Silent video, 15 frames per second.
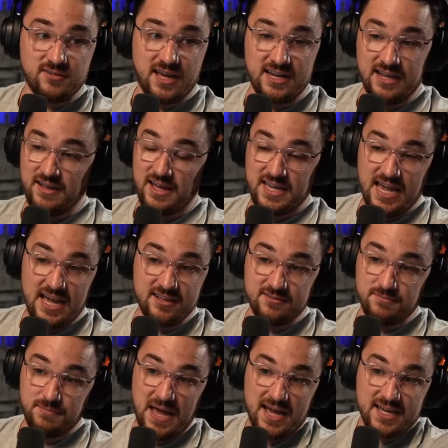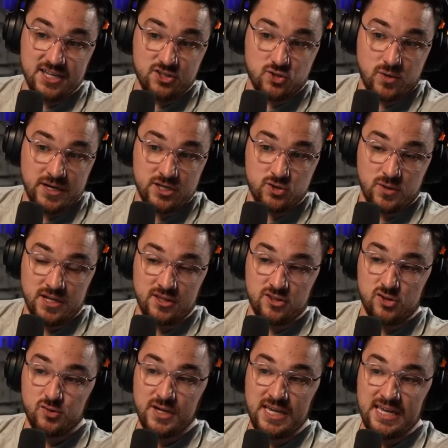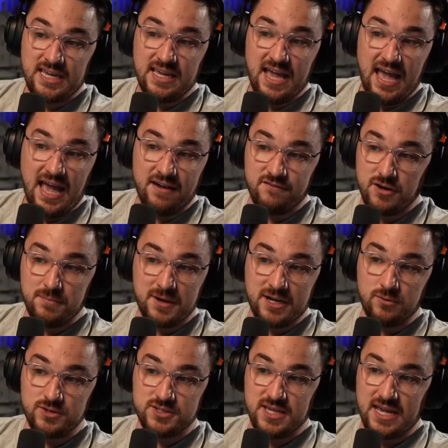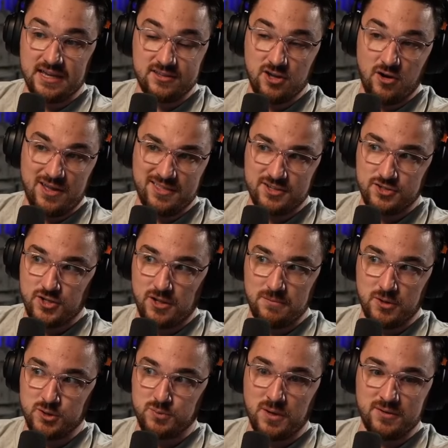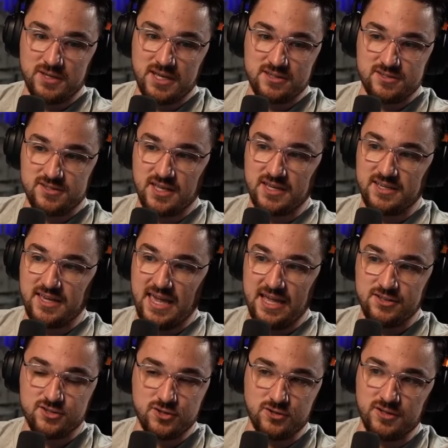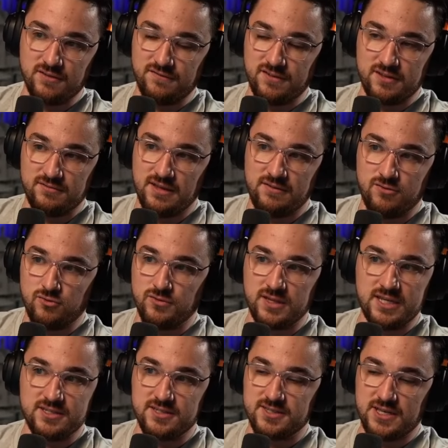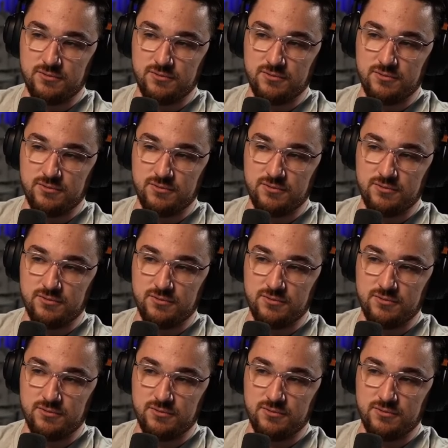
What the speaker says: And again, back in 2023, everybody was like, no, I think Skull and Bones probably gets like canceled if it even releases.